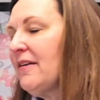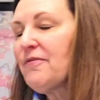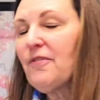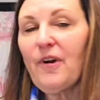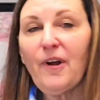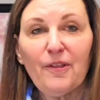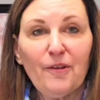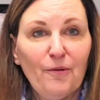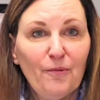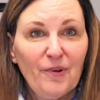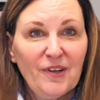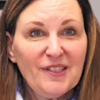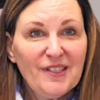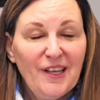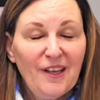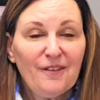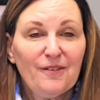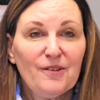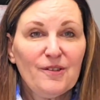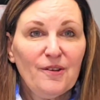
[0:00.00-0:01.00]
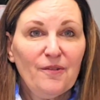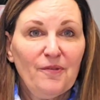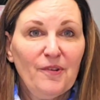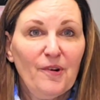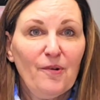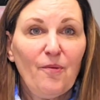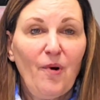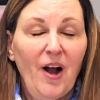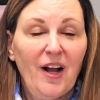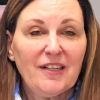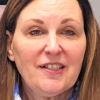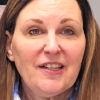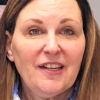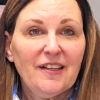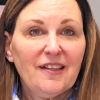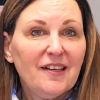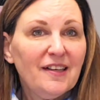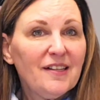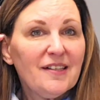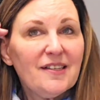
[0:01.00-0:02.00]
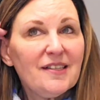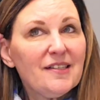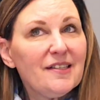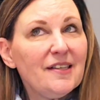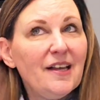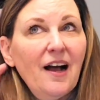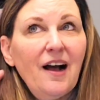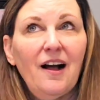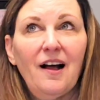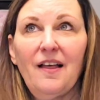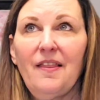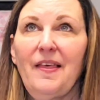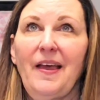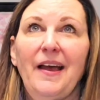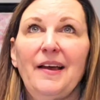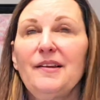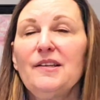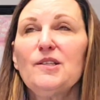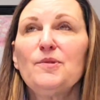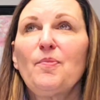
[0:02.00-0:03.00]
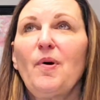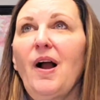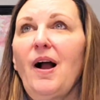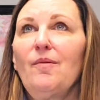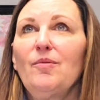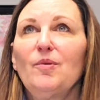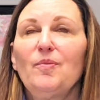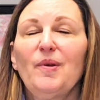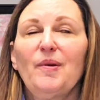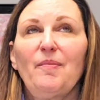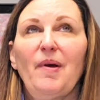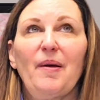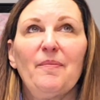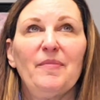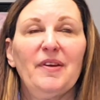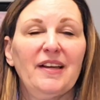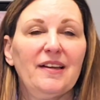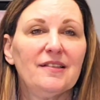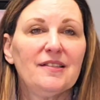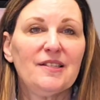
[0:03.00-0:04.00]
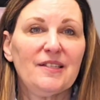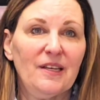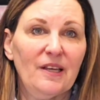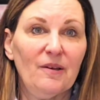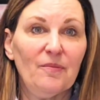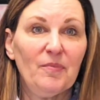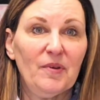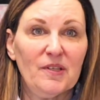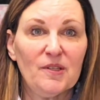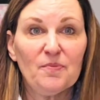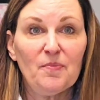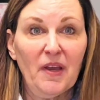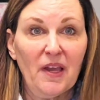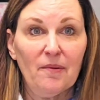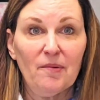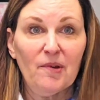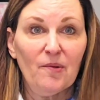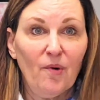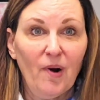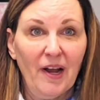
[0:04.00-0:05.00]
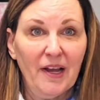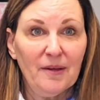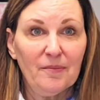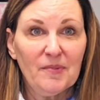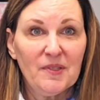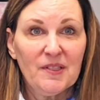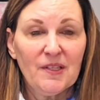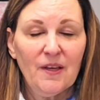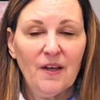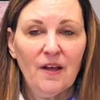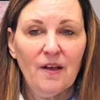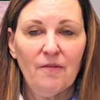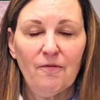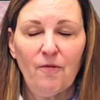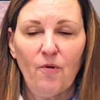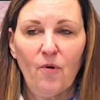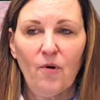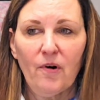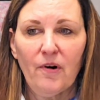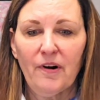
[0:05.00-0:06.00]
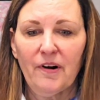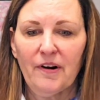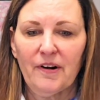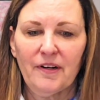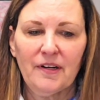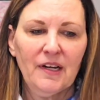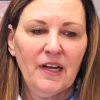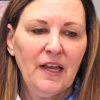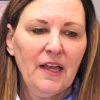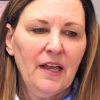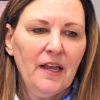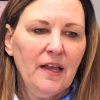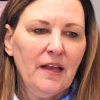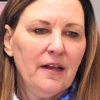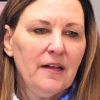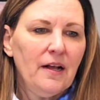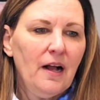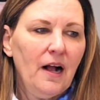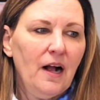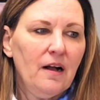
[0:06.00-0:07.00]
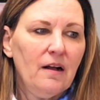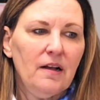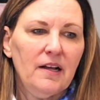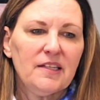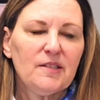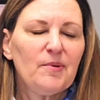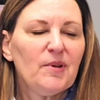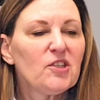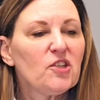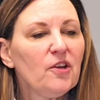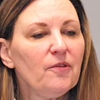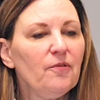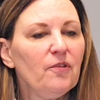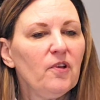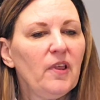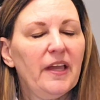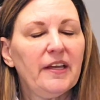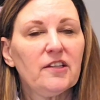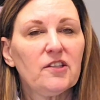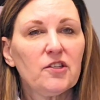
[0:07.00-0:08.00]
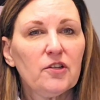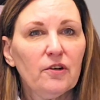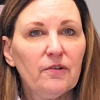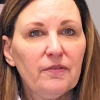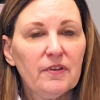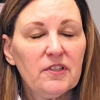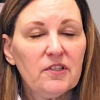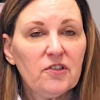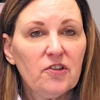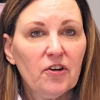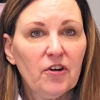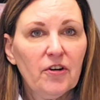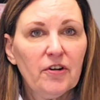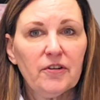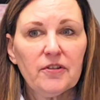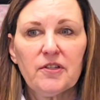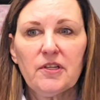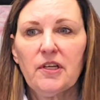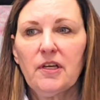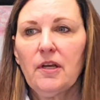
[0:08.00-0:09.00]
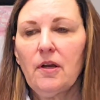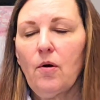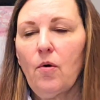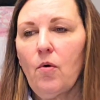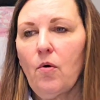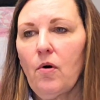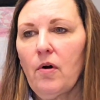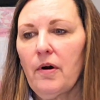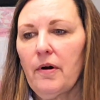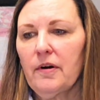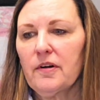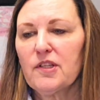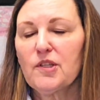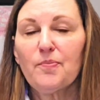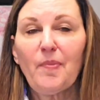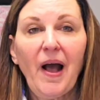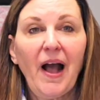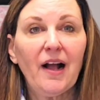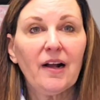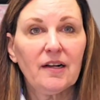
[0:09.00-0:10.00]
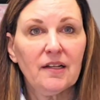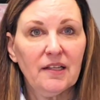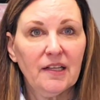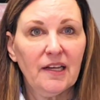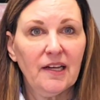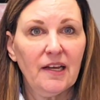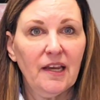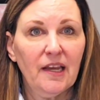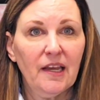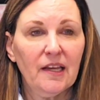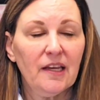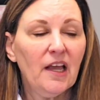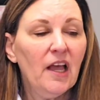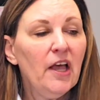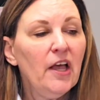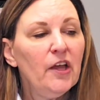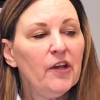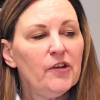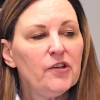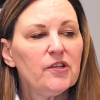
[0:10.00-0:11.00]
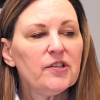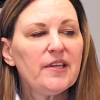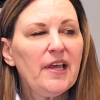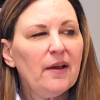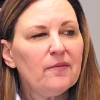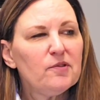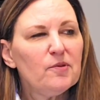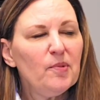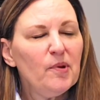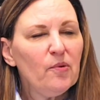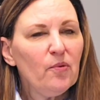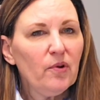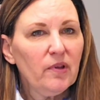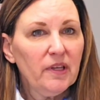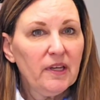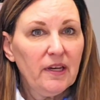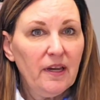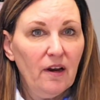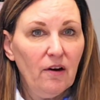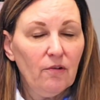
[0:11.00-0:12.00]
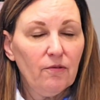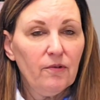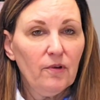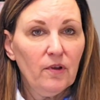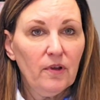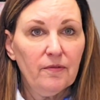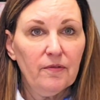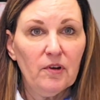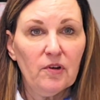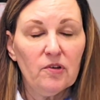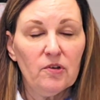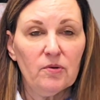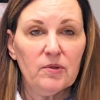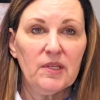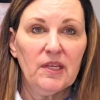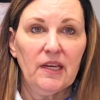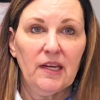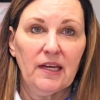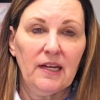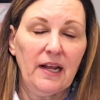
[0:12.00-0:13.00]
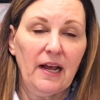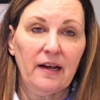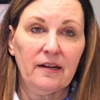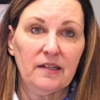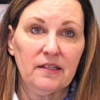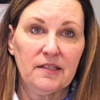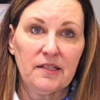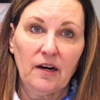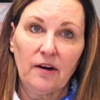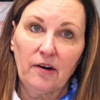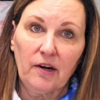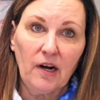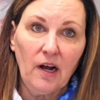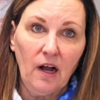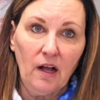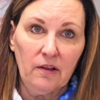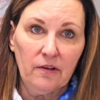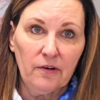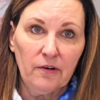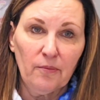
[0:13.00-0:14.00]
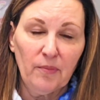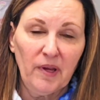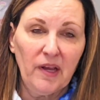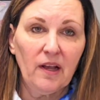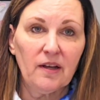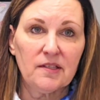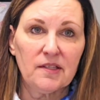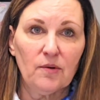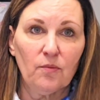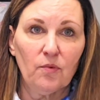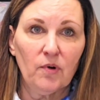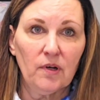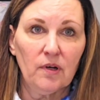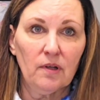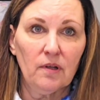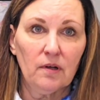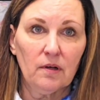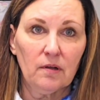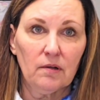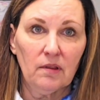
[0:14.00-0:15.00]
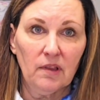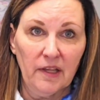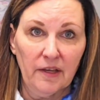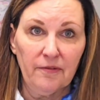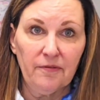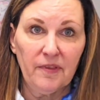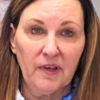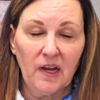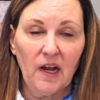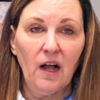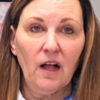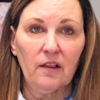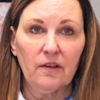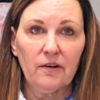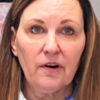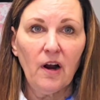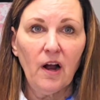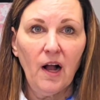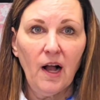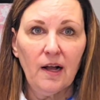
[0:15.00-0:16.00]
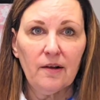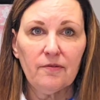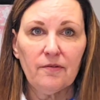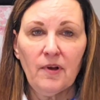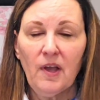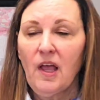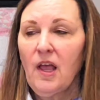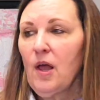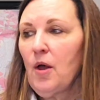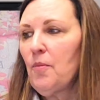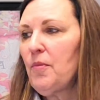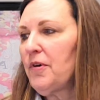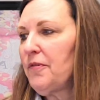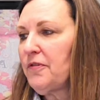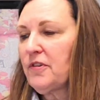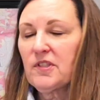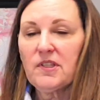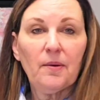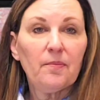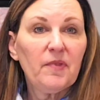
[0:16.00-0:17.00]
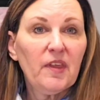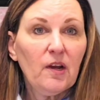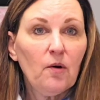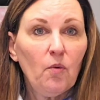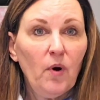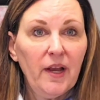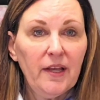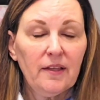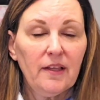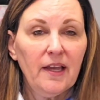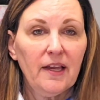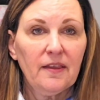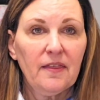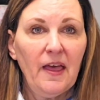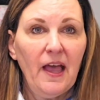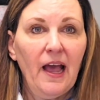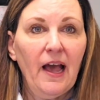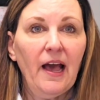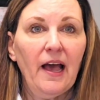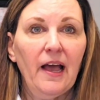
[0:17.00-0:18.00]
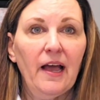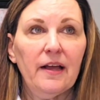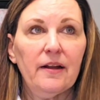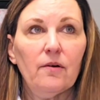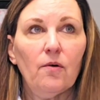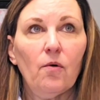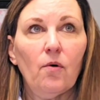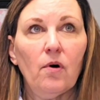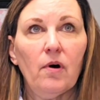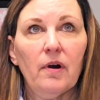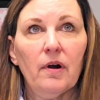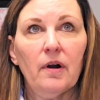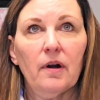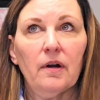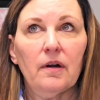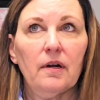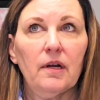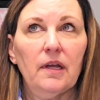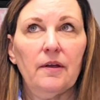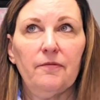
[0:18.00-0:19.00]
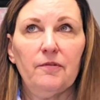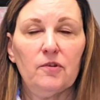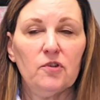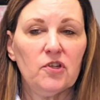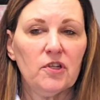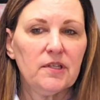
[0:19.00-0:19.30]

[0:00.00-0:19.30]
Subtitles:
And for other resellers, if you're watching this, that is probably my biggest tip is baby wipes for, especially for like surface dirt or spot cleaning. You just have to be really careful if you're using it on a dark color because it will lift the color off. But for something white like that, or if you